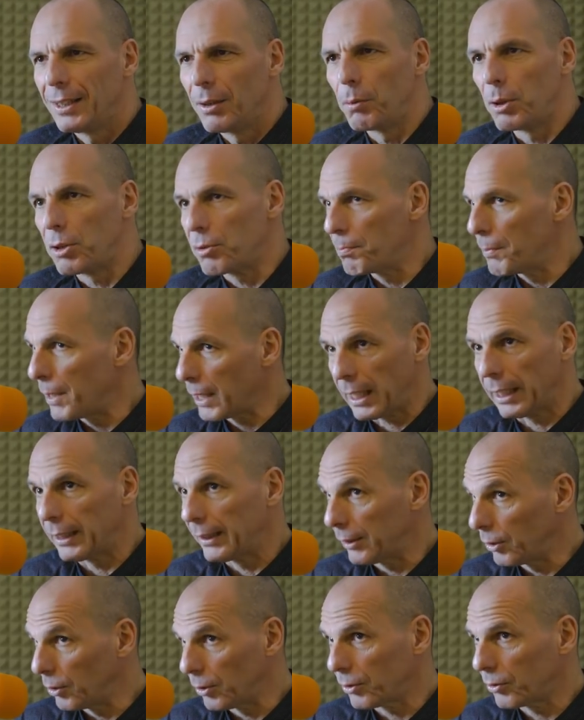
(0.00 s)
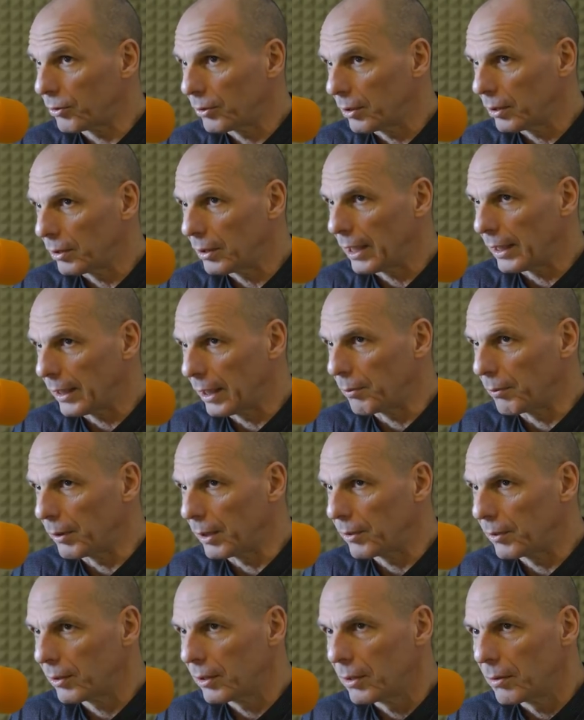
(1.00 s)
which Merkel did not agree
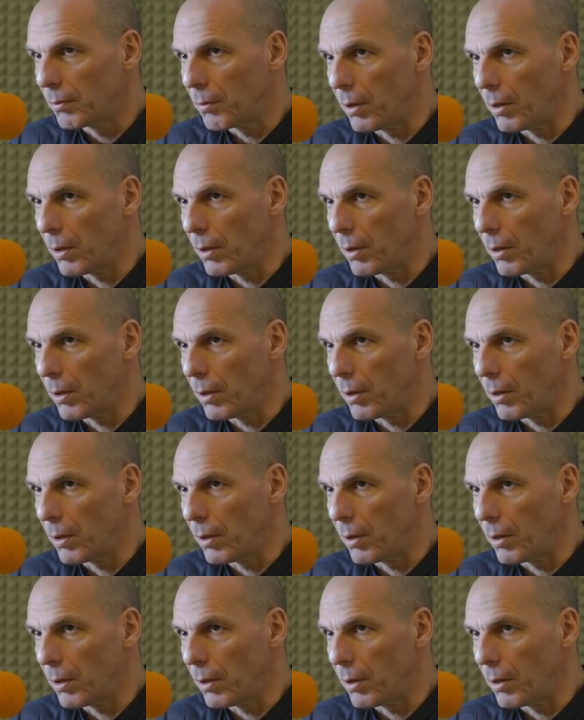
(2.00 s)
with,